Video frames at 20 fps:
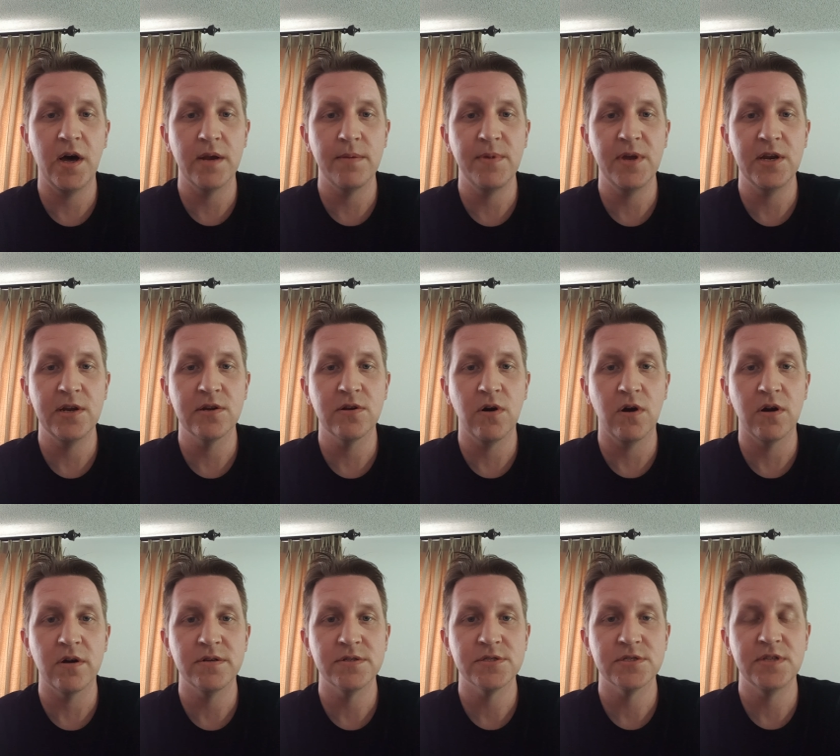automated
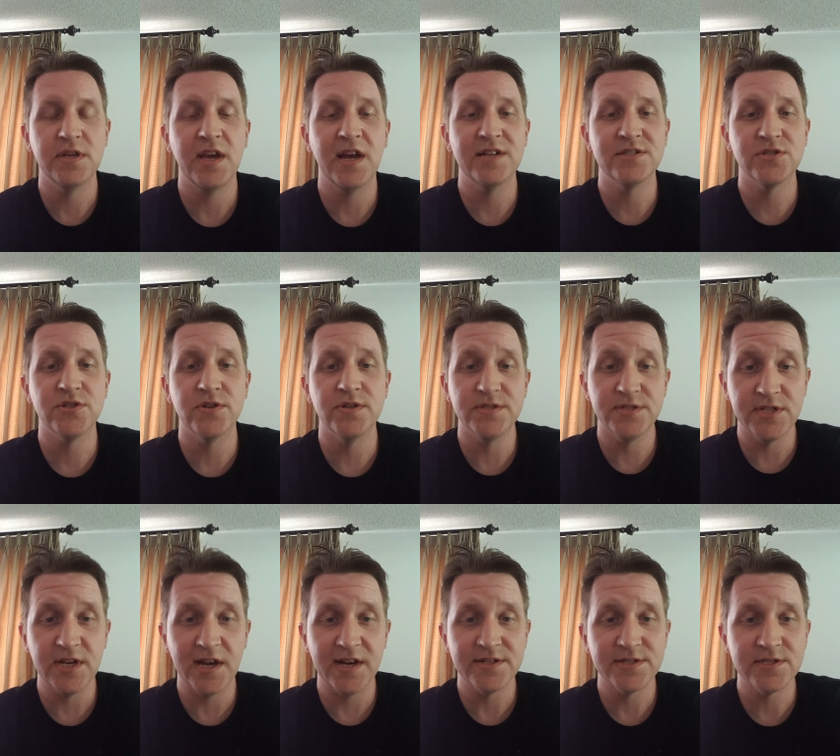cars? The answer is
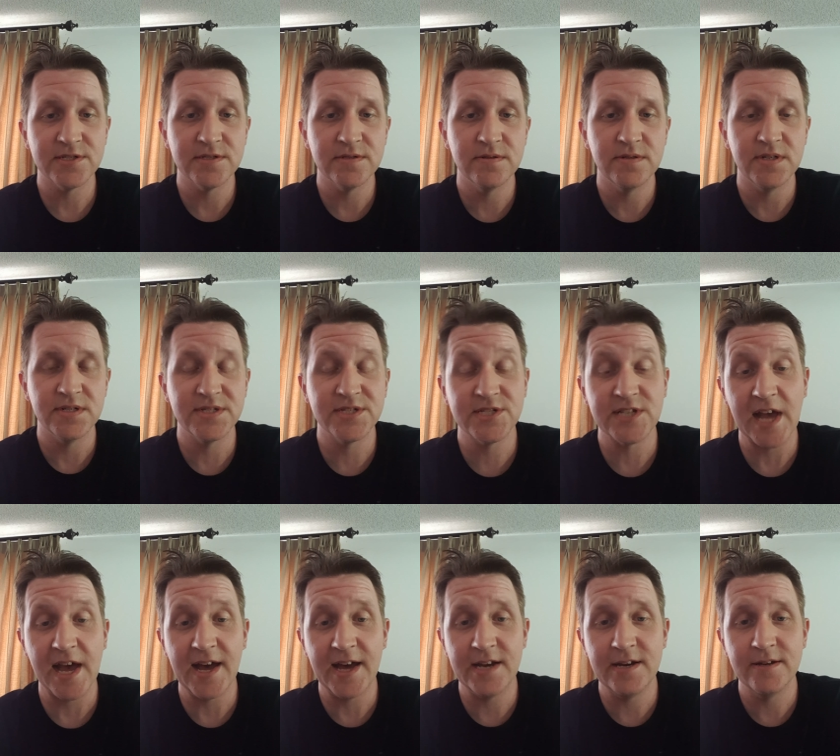yes. It's
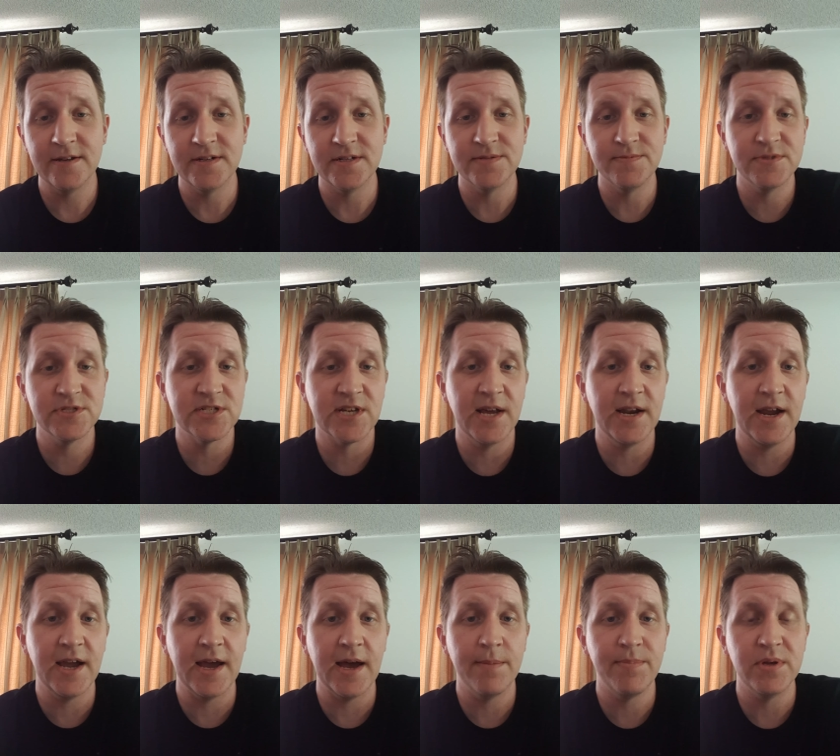sad, it's going to
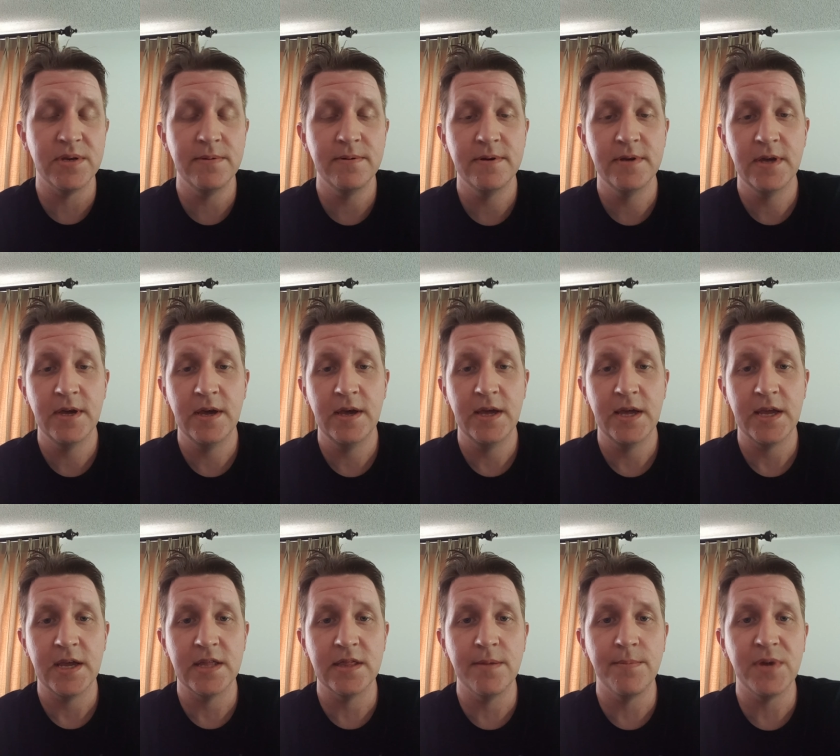happen.
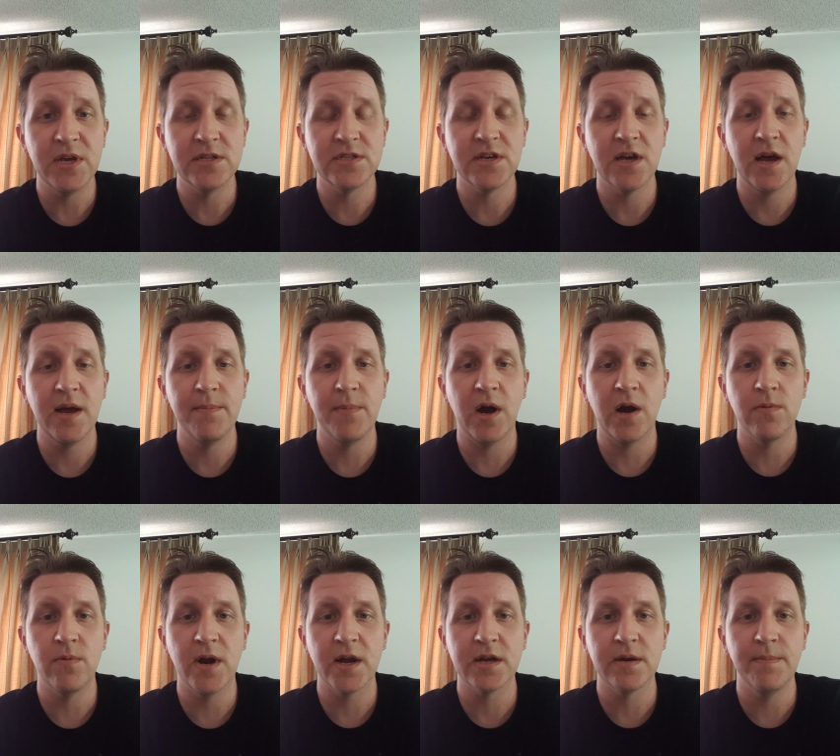In the meantime, I
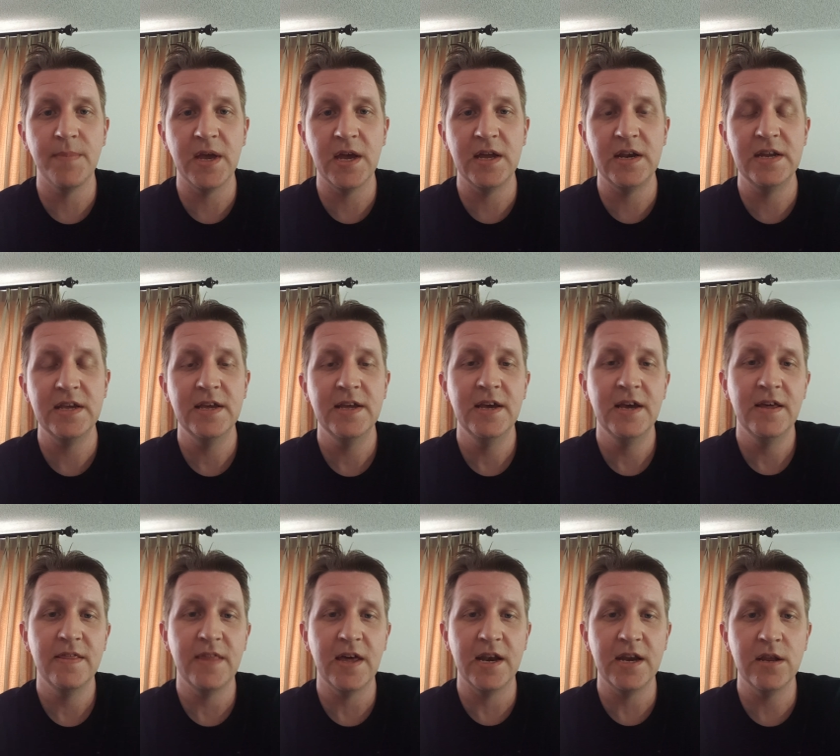recommend
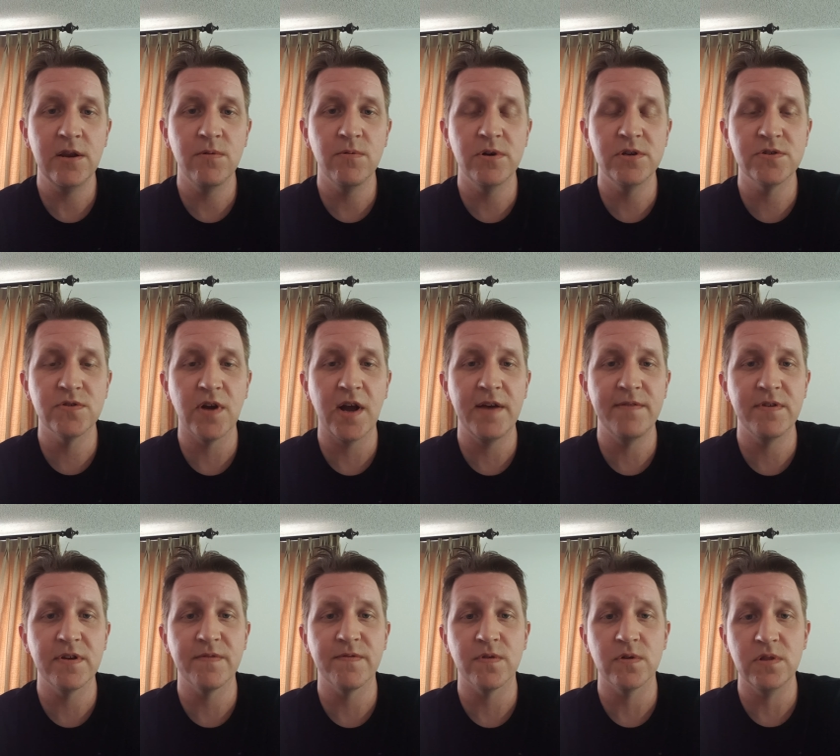that anyone
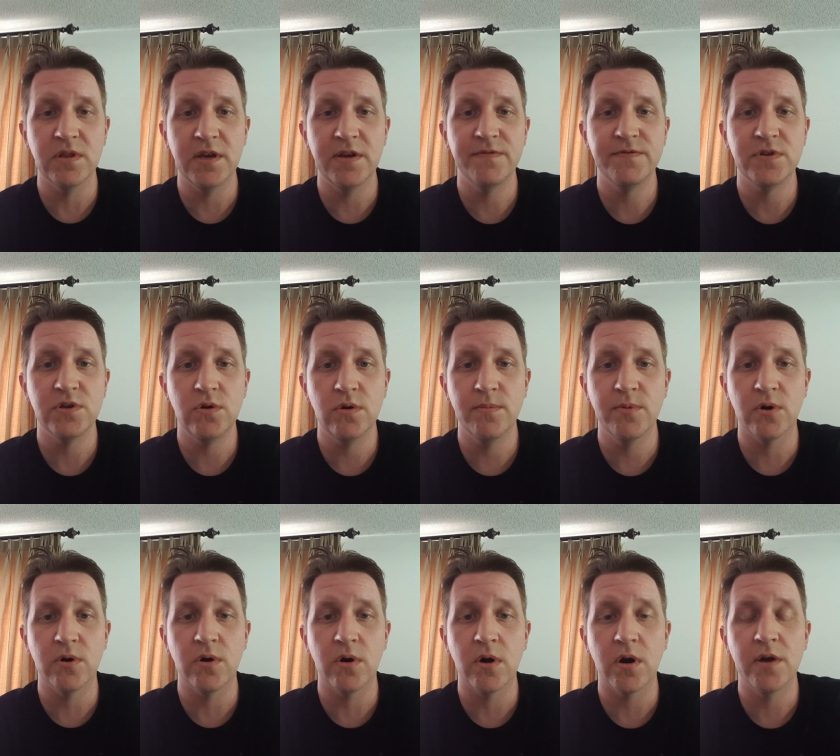driving for Lyft,
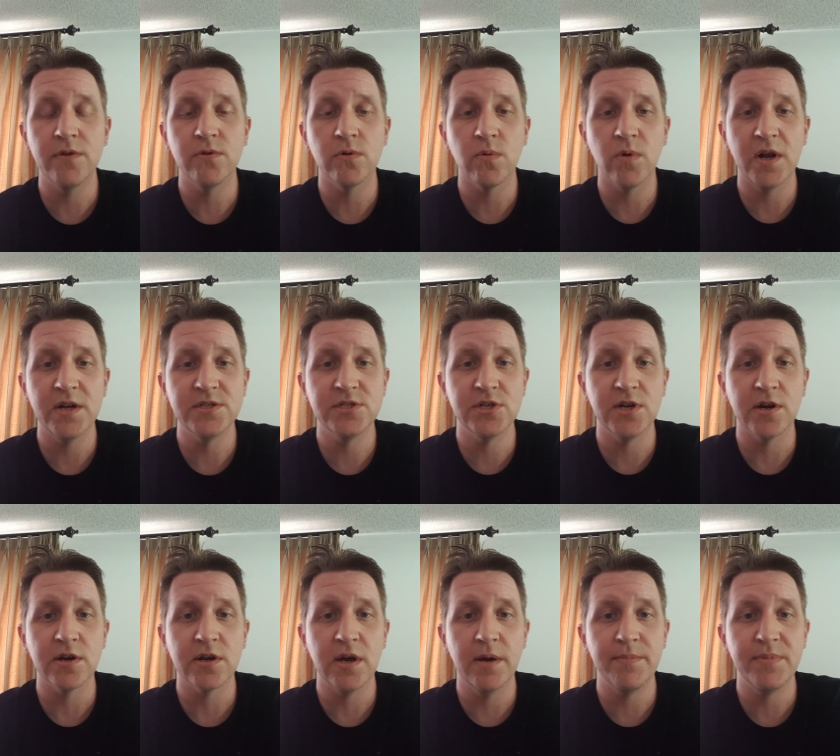Uber, or other
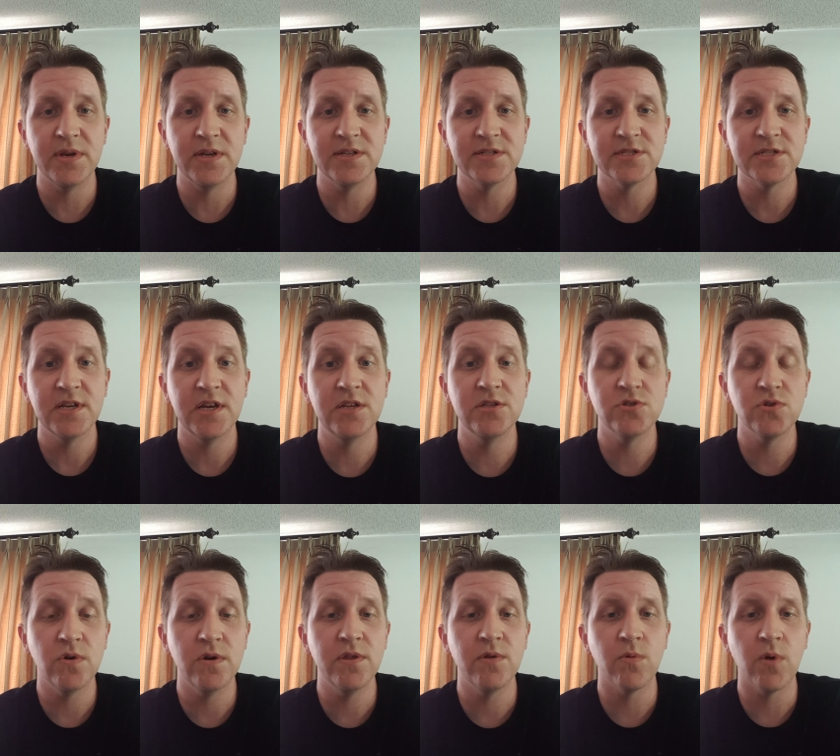rideshare companies
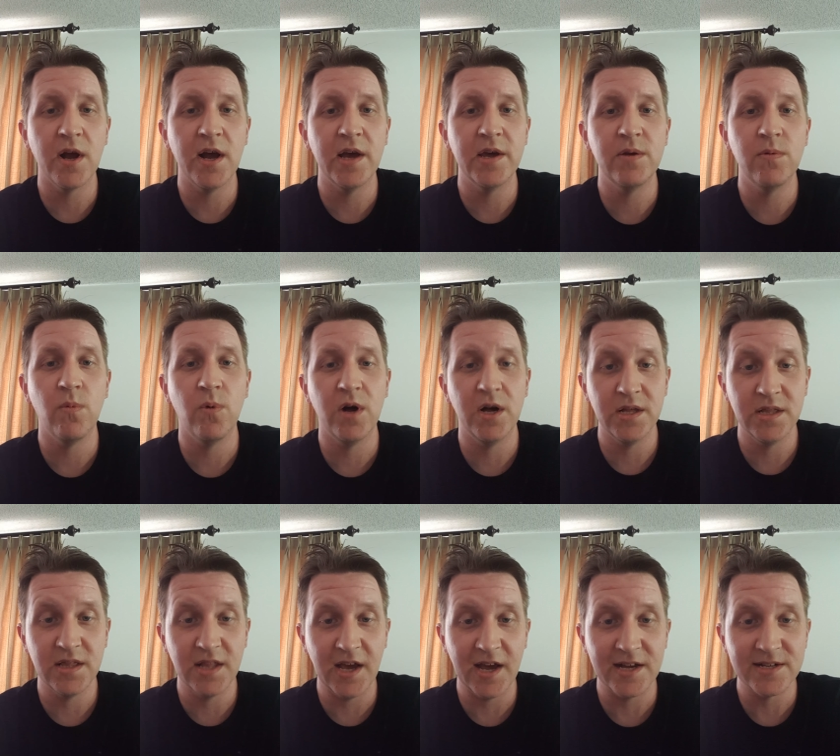enjoy the ride while it
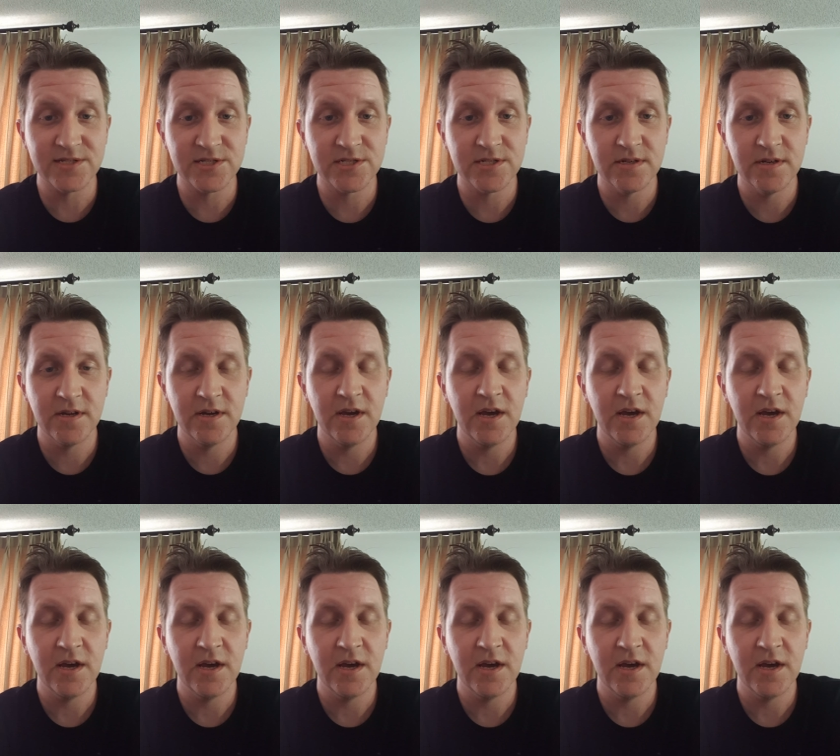lasts.